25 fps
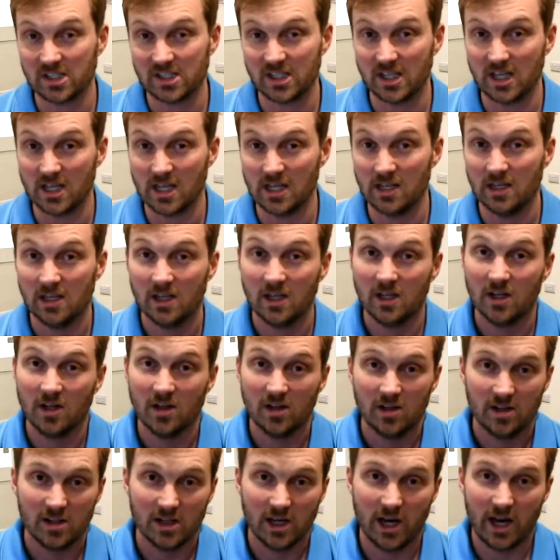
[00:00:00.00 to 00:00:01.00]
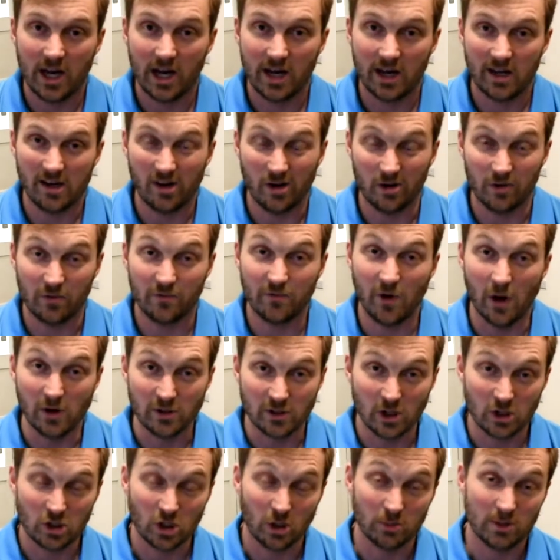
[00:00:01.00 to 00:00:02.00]
to see a lot of
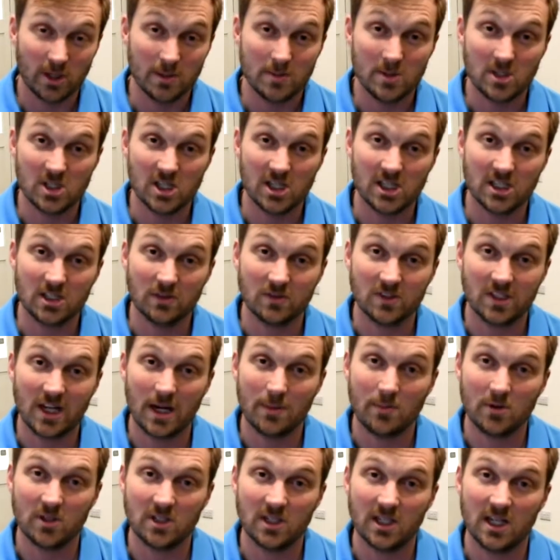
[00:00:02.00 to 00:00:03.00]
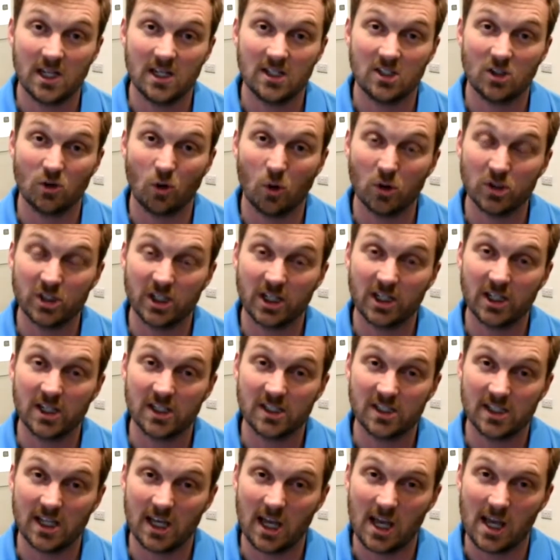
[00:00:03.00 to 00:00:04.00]
photoshopped images of celebrities. You're also going to
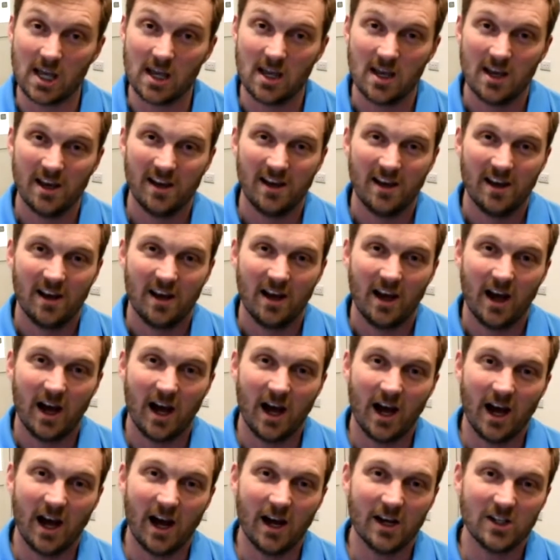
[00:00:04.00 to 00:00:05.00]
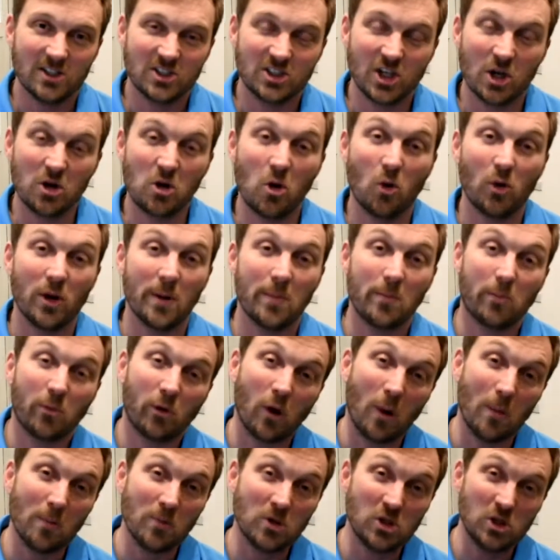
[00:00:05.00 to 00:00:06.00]
see so-called
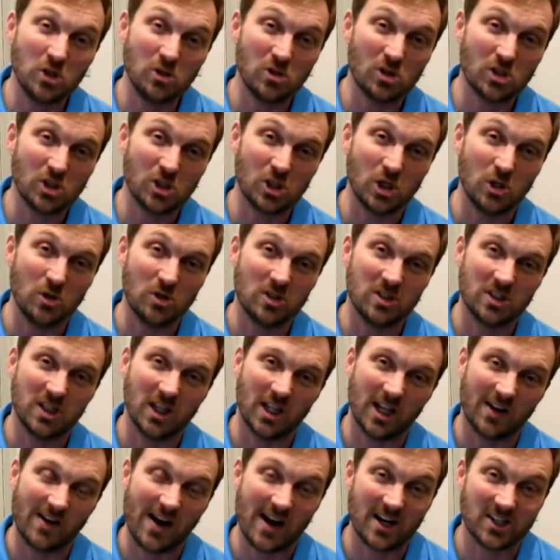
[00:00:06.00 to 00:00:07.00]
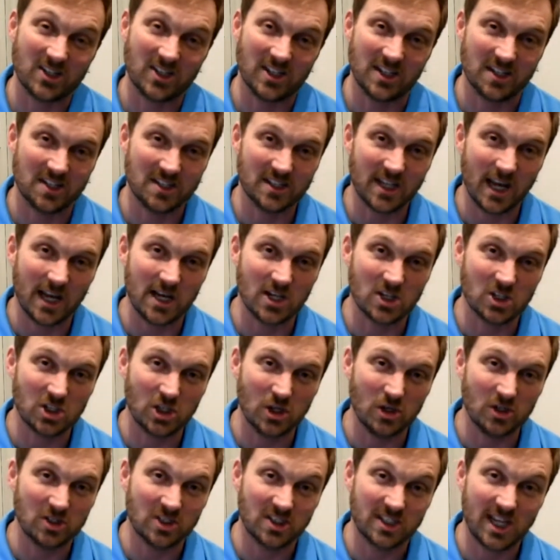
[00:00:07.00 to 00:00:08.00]
impromptu shoots that are actually stage
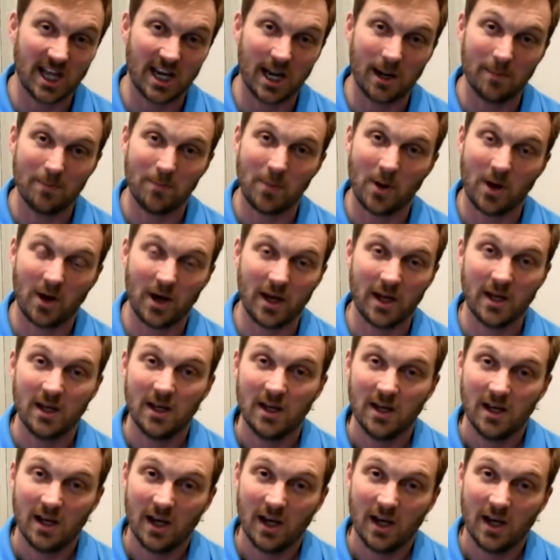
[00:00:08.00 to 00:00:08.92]
shoots set up by